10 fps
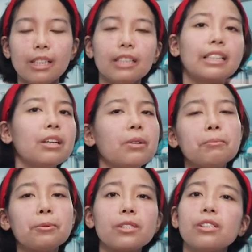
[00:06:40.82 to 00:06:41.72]

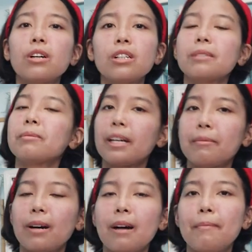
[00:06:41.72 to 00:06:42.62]
Dalawang pulso sa
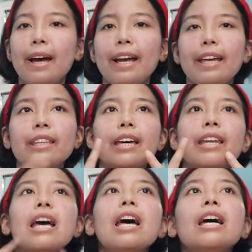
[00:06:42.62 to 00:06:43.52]
magkaibang kamay. And
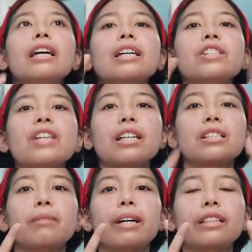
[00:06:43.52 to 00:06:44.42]
then, he checks
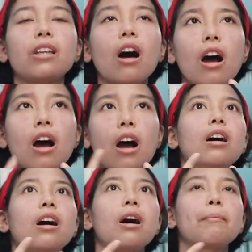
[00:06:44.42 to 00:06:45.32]
my tongue,
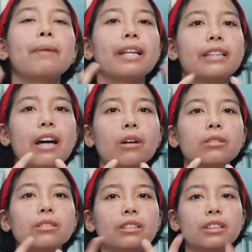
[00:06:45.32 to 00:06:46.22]
up and
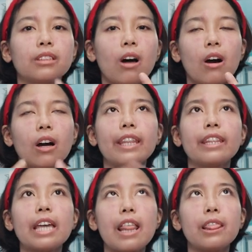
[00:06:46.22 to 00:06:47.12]
down the tongue.
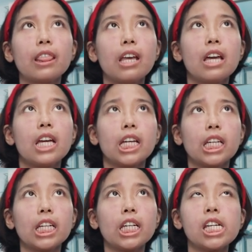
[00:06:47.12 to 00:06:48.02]
And then,
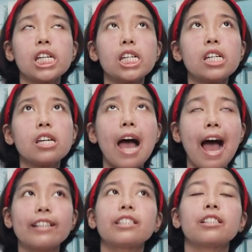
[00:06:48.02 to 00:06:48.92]
he
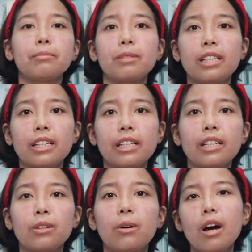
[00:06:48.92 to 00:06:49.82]
asked me
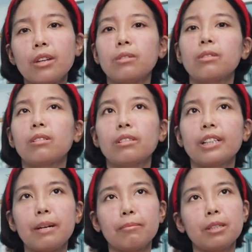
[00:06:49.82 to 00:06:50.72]
kung anong
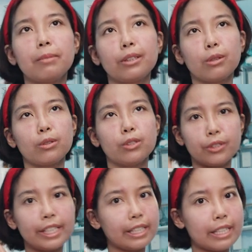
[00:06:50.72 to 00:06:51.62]
naramdaman ko
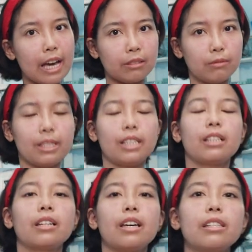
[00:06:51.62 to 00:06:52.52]
during that week.
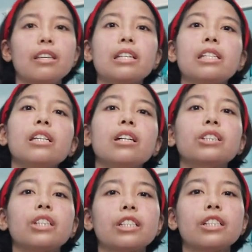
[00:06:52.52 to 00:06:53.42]
And then he
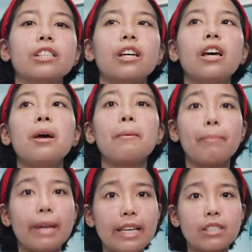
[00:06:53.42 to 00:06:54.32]
adjusts
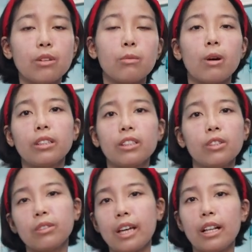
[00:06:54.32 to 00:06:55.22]
based on what
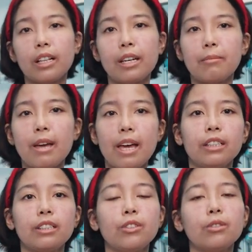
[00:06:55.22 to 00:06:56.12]
you tell him
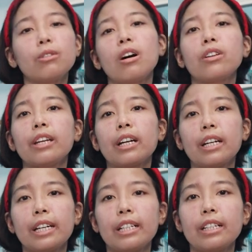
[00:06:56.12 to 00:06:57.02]
and yung kung ano
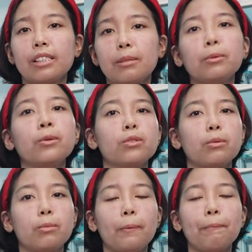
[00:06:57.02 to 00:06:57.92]
narinig niya sa pulso mo.